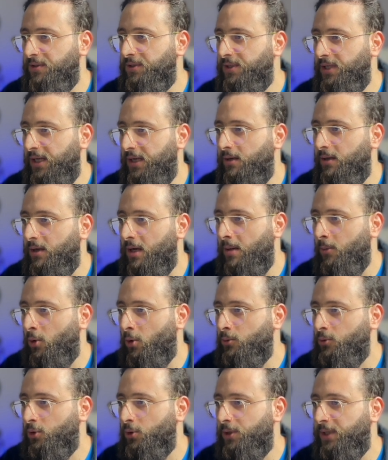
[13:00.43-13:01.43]
here. I'm going
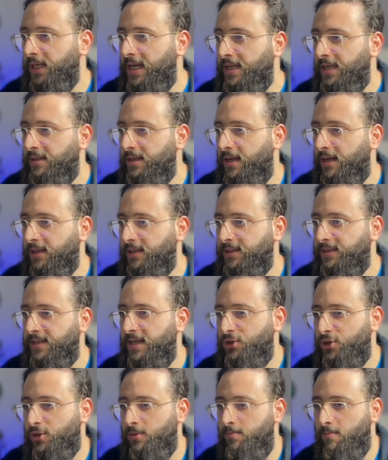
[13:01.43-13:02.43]
to create an
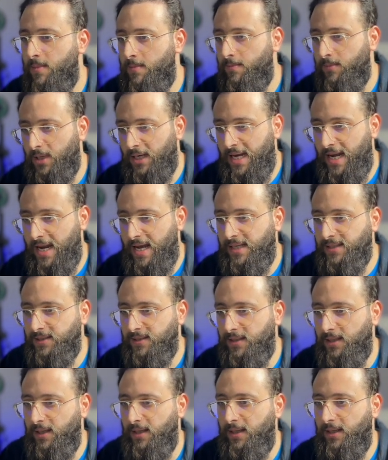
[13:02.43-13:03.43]
extension class,
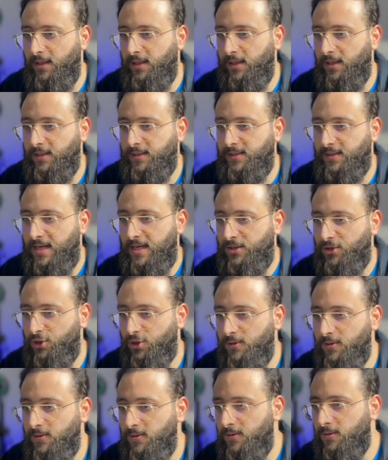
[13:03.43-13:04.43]

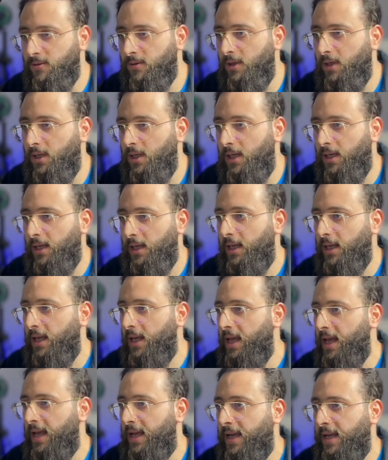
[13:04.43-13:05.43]
extensions,
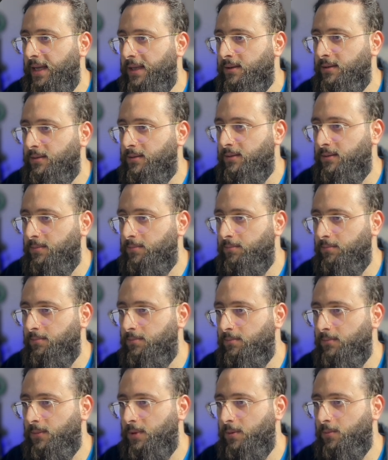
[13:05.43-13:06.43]
and
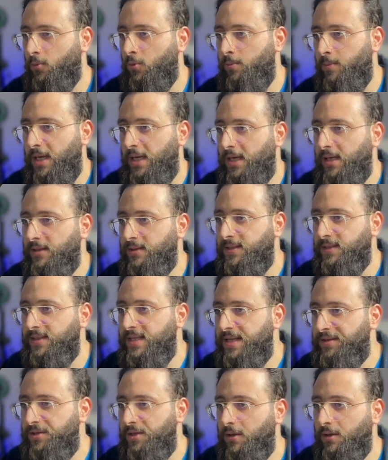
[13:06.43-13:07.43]
make it
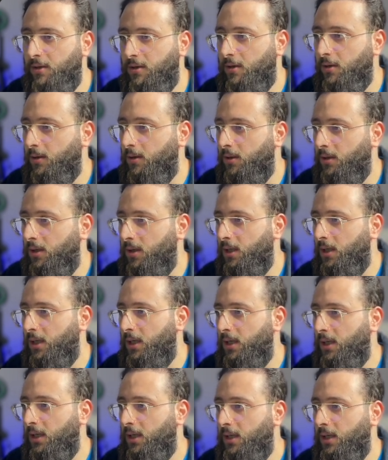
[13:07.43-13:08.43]
static.
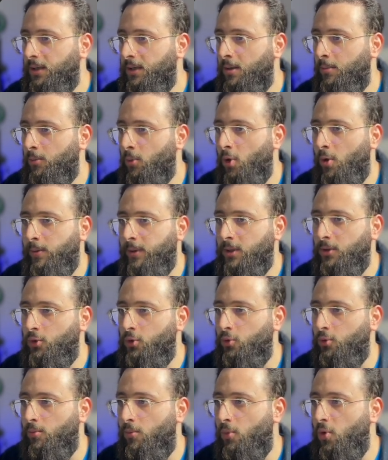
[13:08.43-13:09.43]
I'm going to
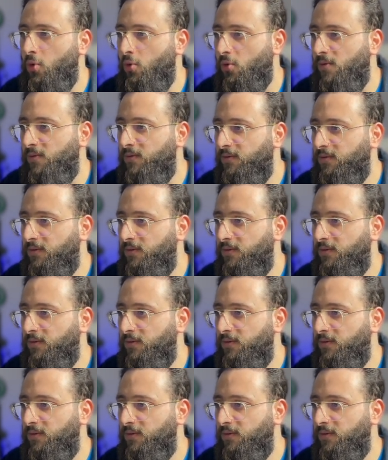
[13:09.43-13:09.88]
move